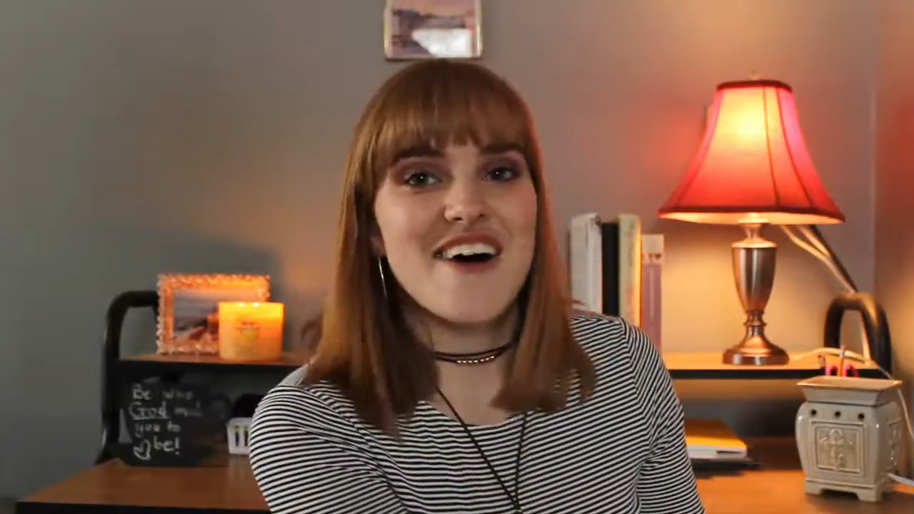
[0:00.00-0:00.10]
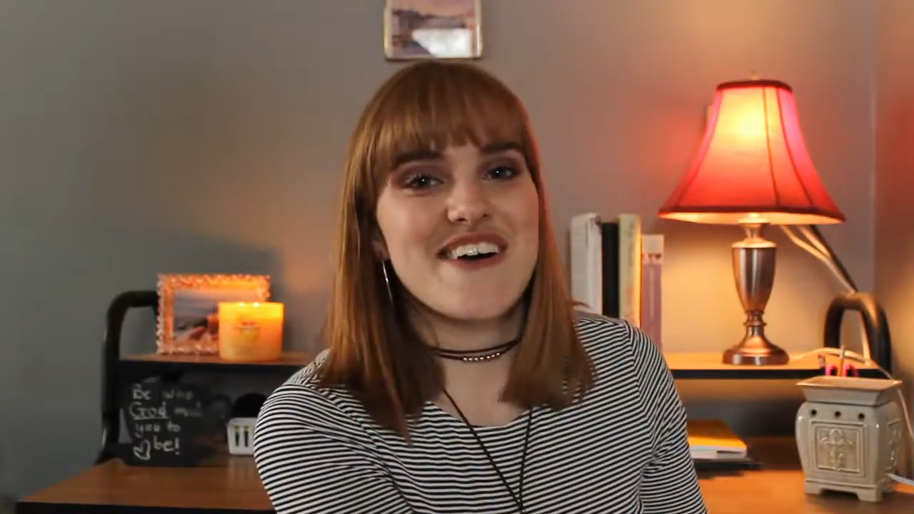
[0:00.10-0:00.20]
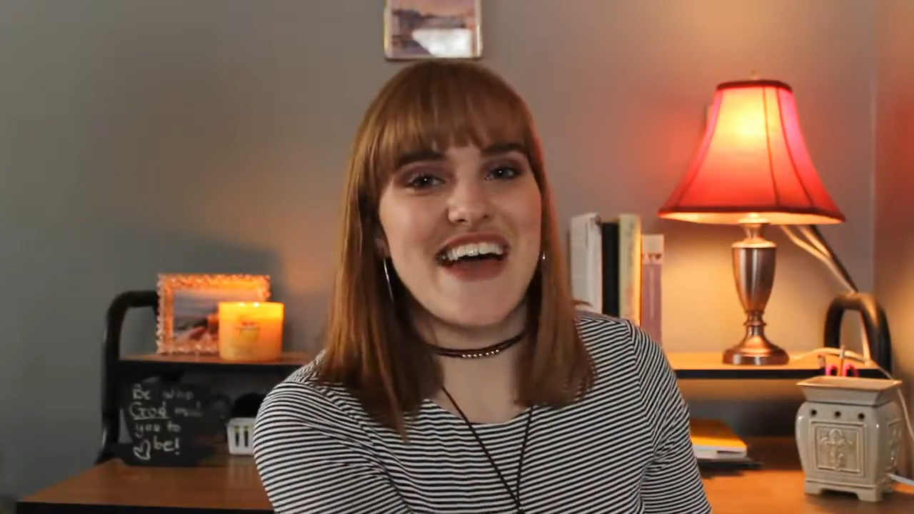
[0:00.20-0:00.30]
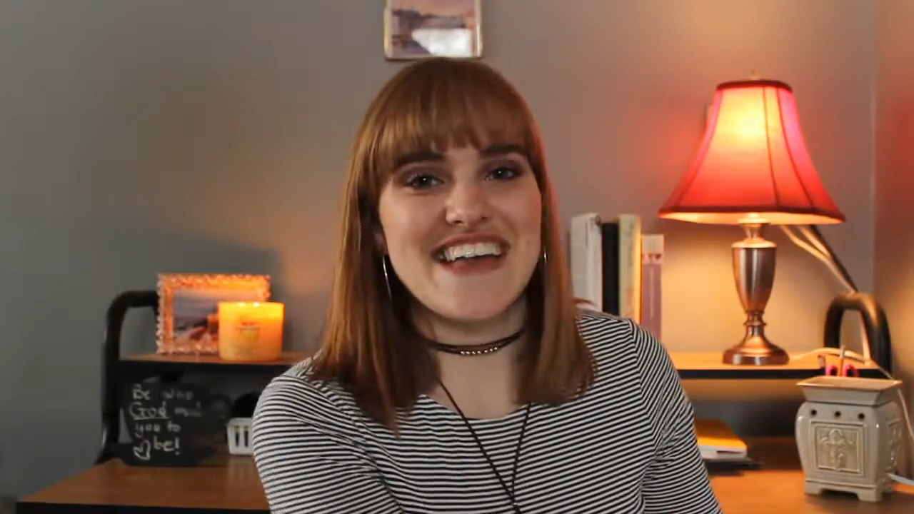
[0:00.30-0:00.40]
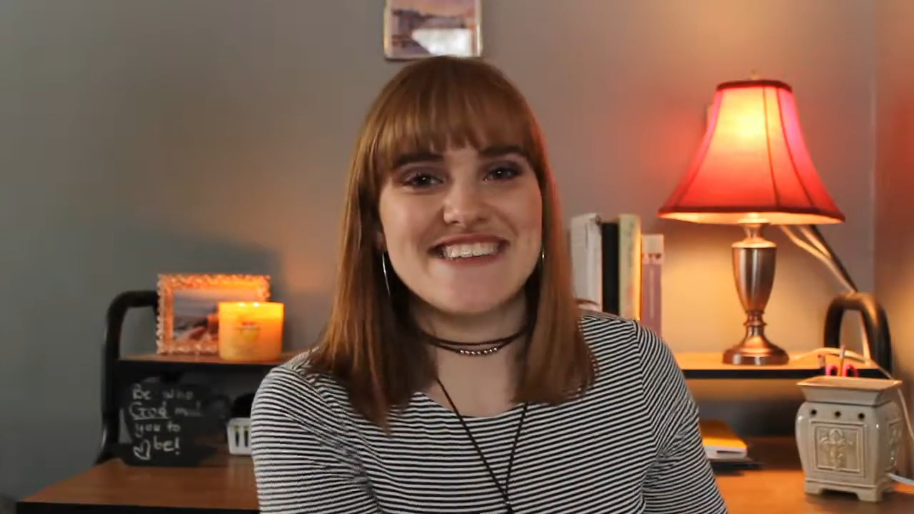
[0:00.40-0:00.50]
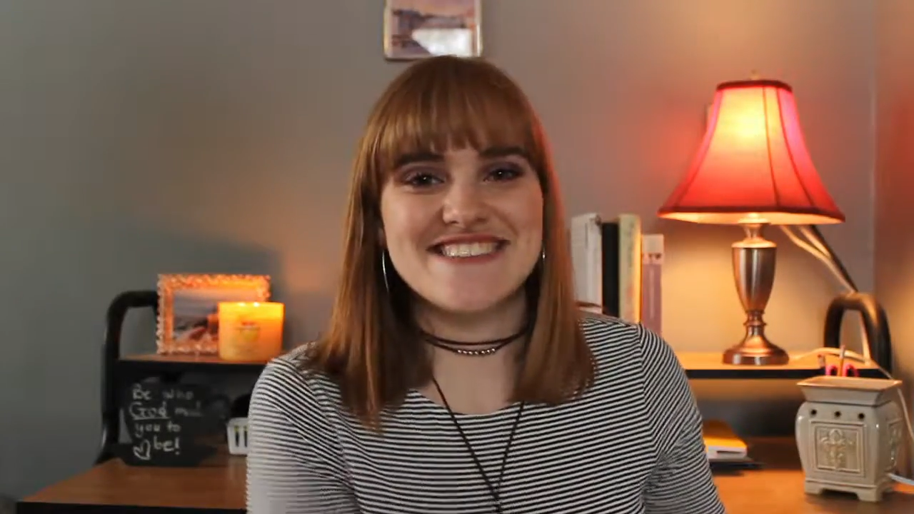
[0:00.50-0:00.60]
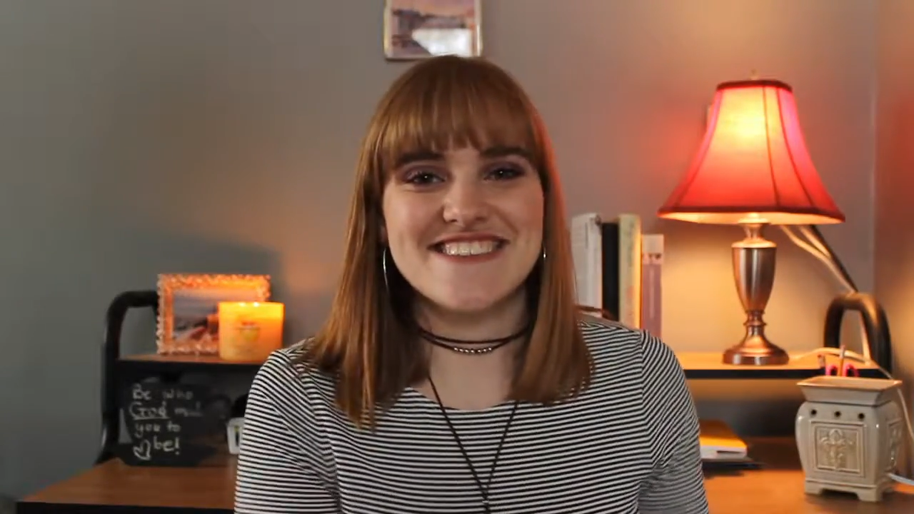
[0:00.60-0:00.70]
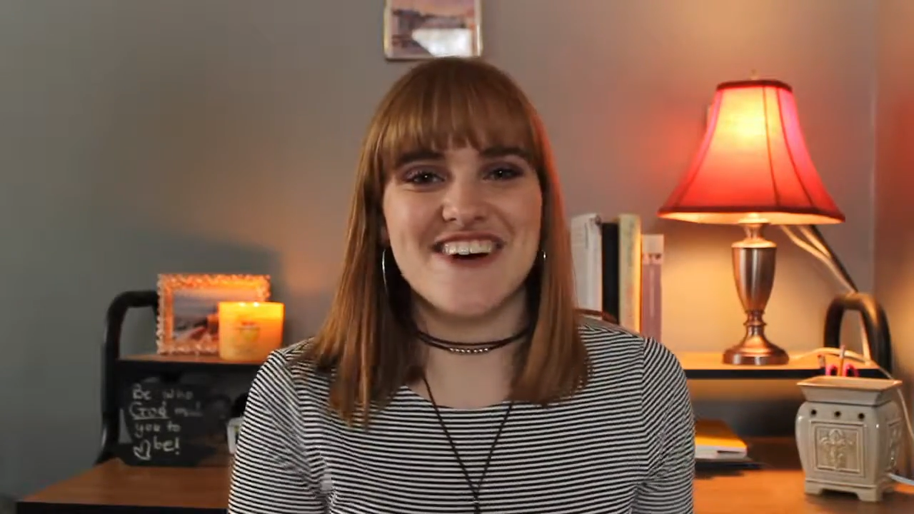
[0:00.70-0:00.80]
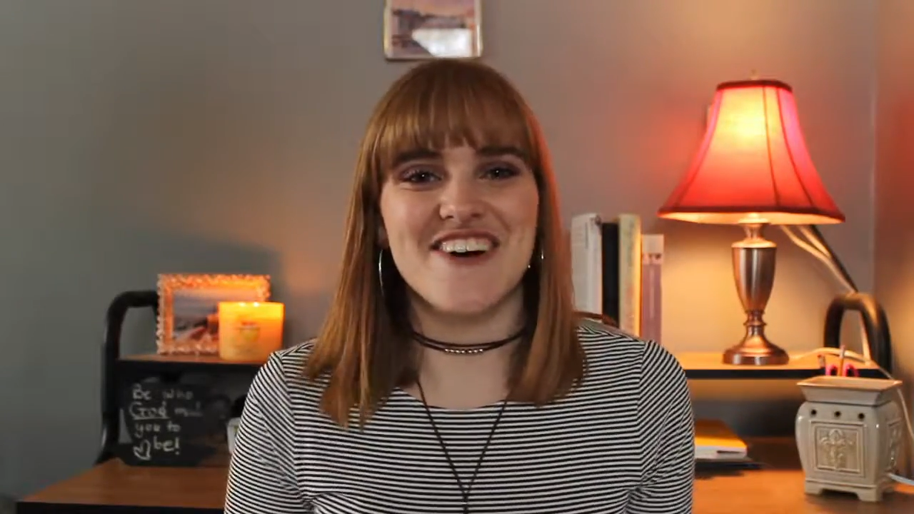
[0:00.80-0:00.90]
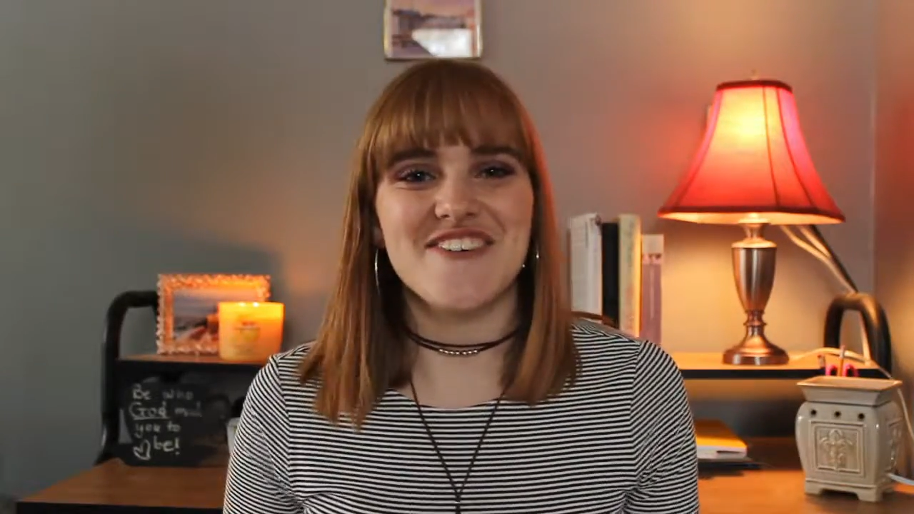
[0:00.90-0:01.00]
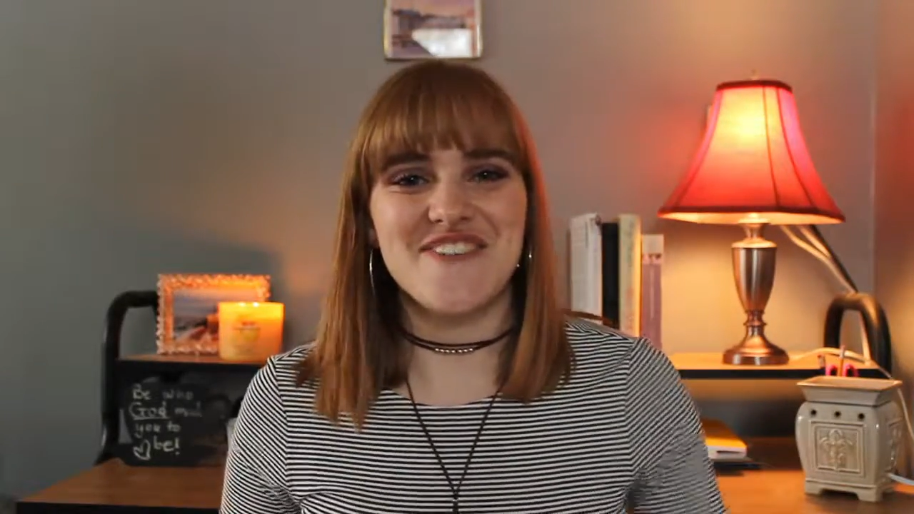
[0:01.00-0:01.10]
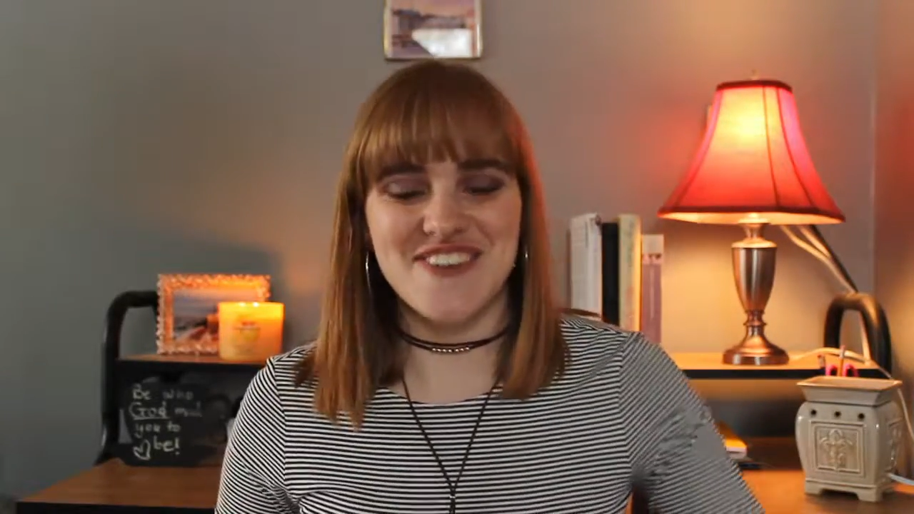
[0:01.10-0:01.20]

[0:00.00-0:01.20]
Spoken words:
Okay, so